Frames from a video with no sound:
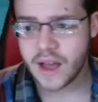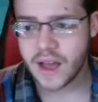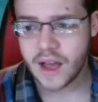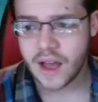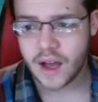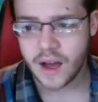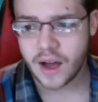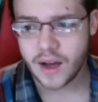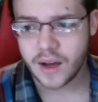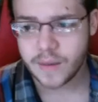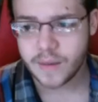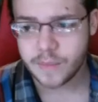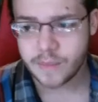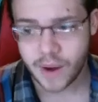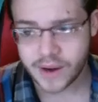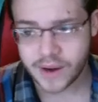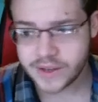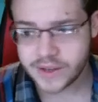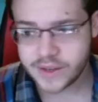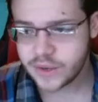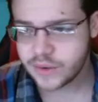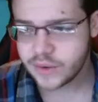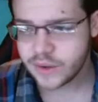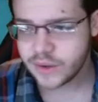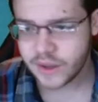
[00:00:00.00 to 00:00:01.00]
Mind
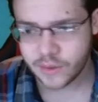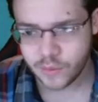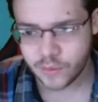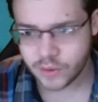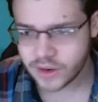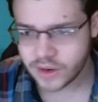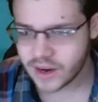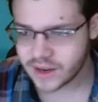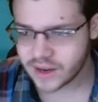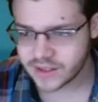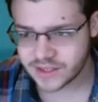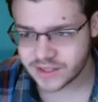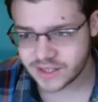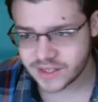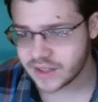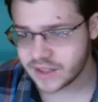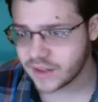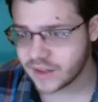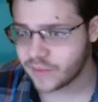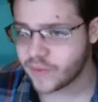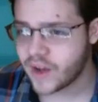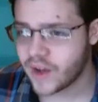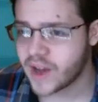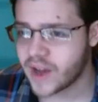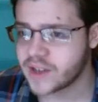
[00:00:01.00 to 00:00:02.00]
you, like we're not insanely
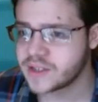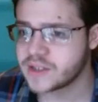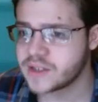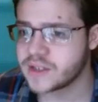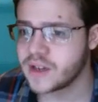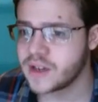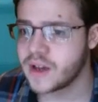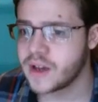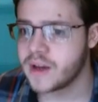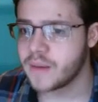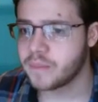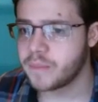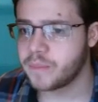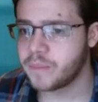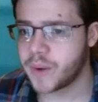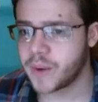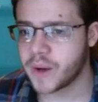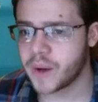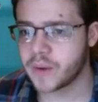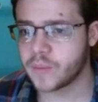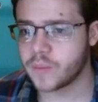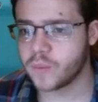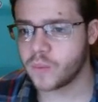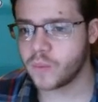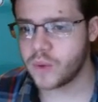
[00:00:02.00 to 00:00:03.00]
fast,
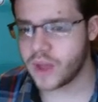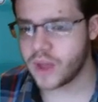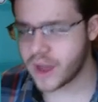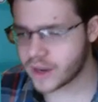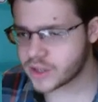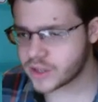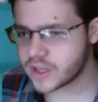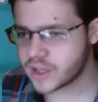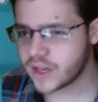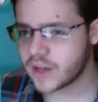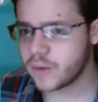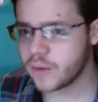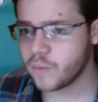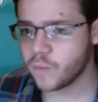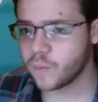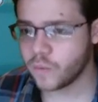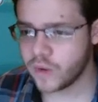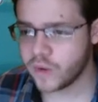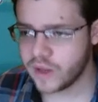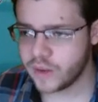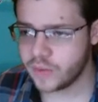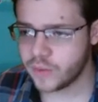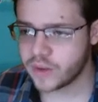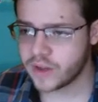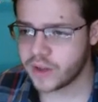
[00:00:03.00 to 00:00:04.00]
but we actually hit
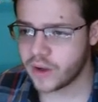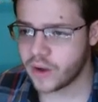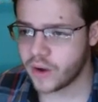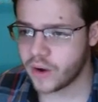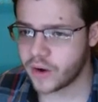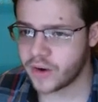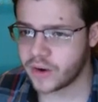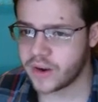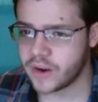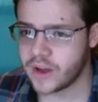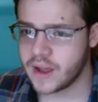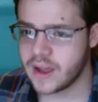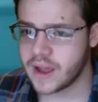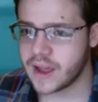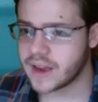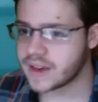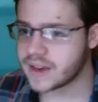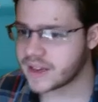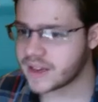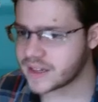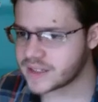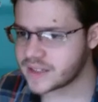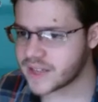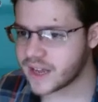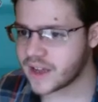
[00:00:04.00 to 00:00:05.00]
really, really hard and
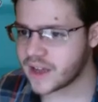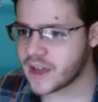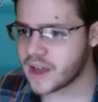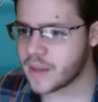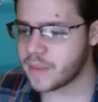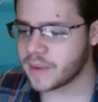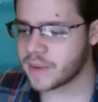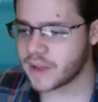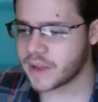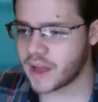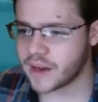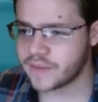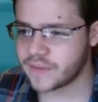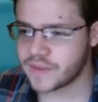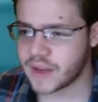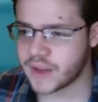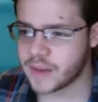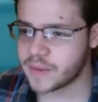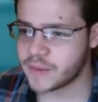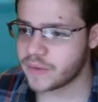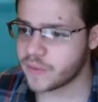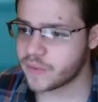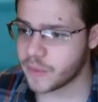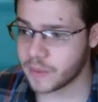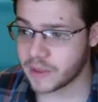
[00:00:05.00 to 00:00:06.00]
can tank up a lot of
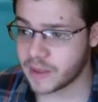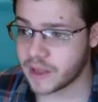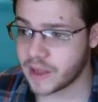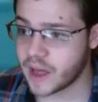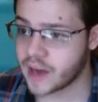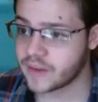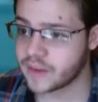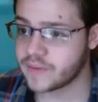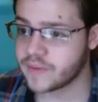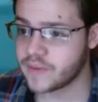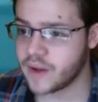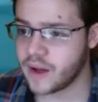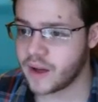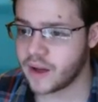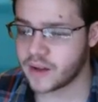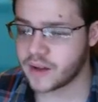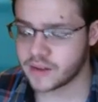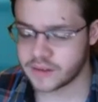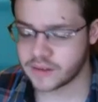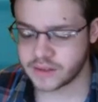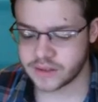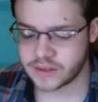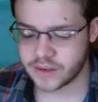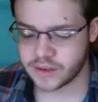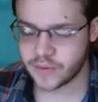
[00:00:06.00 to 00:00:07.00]
damage from a lot of
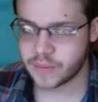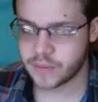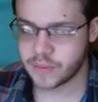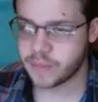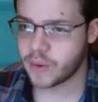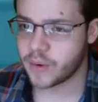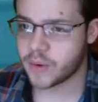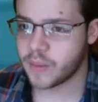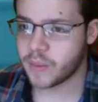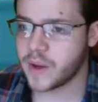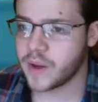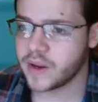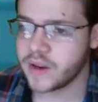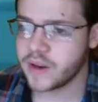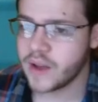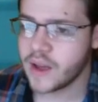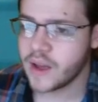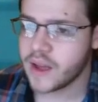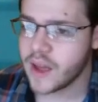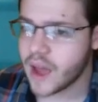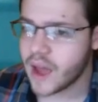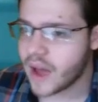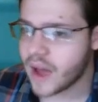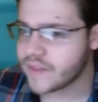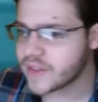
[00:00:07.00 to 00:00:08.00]
different Pokemon.
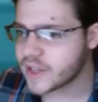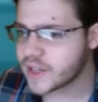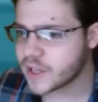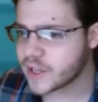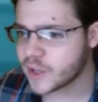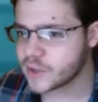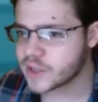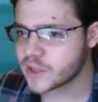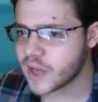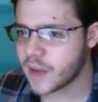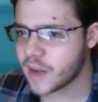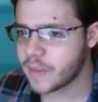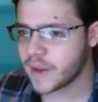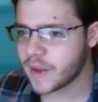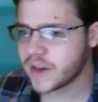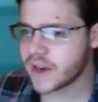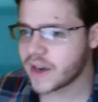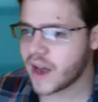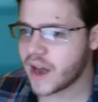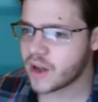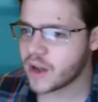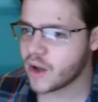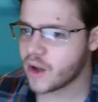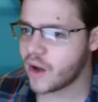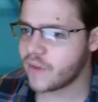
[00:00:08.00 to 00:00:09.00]
Having Close Combat
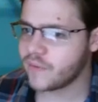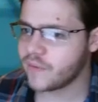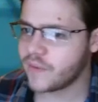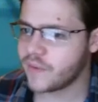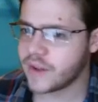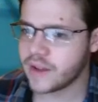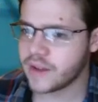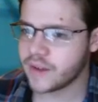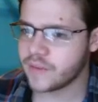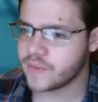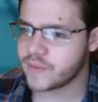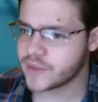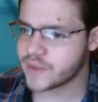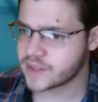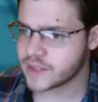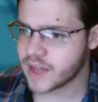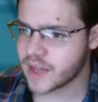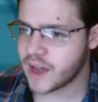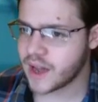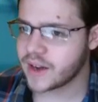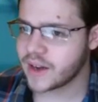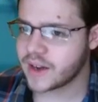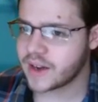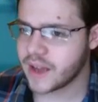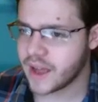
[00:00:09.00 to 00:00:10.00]
Knockoff,
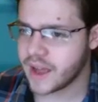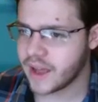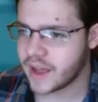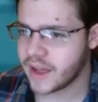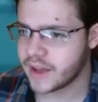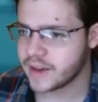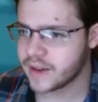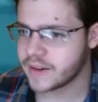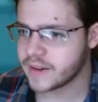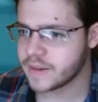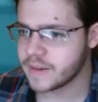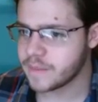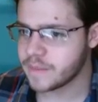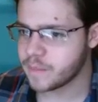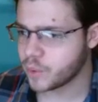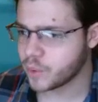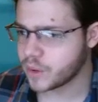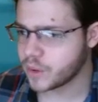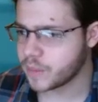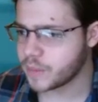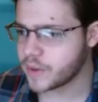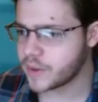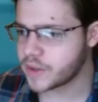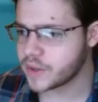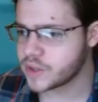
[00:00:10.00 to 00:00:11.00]
Facade, and Bullet
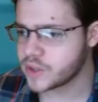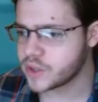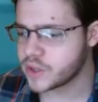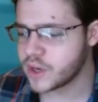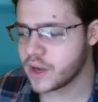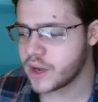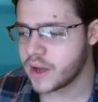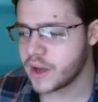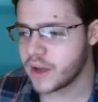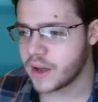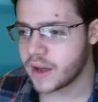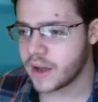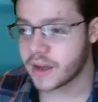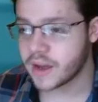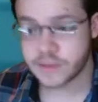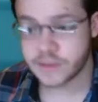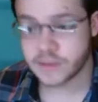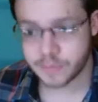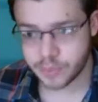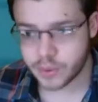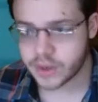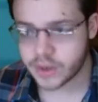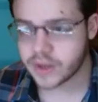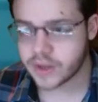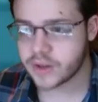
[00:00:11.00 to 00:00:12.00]
Punch is a
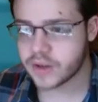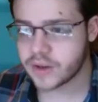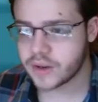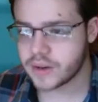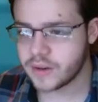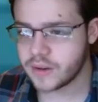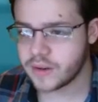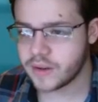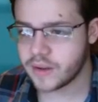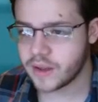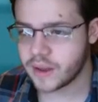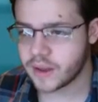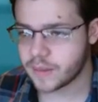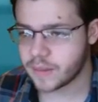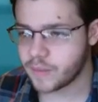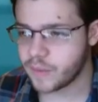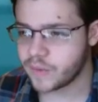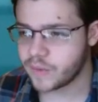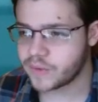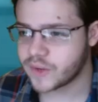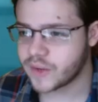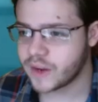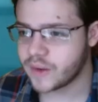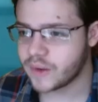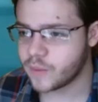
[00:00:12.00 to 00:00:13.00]
pretty good like
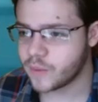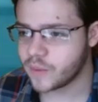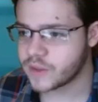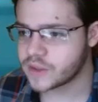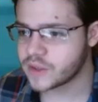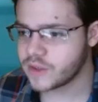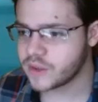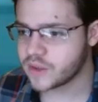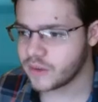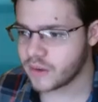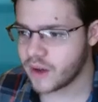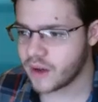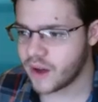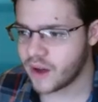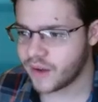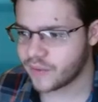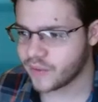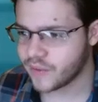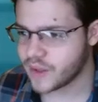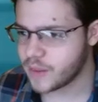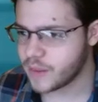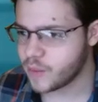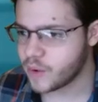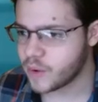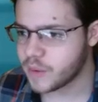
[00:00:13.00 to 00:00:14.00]
moveset, and once
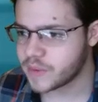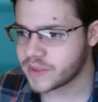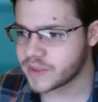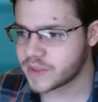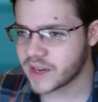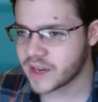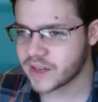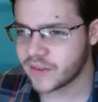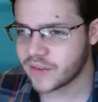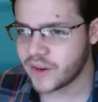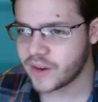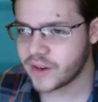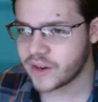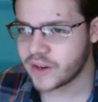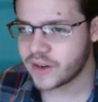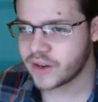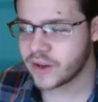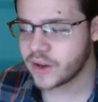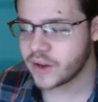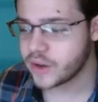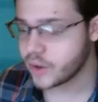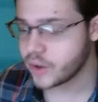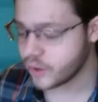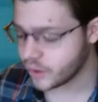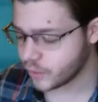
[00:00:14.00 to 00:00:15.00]
Flame Orb is activated,
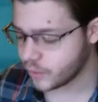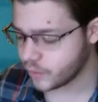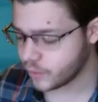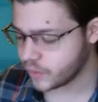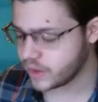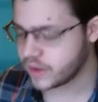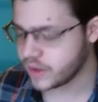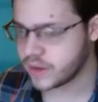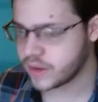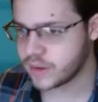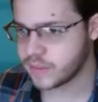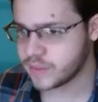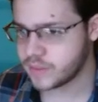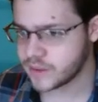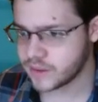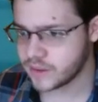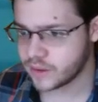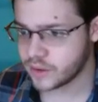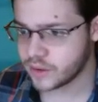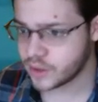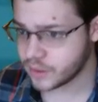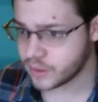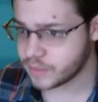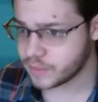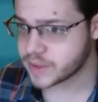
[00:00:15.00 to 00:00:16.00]
you're in a really
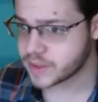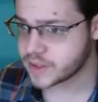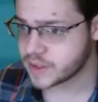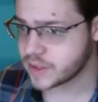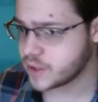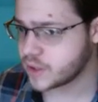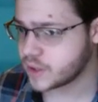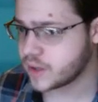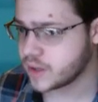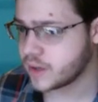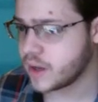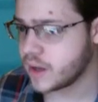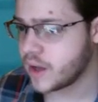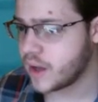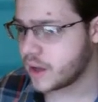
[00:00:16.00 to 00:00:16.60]
good position.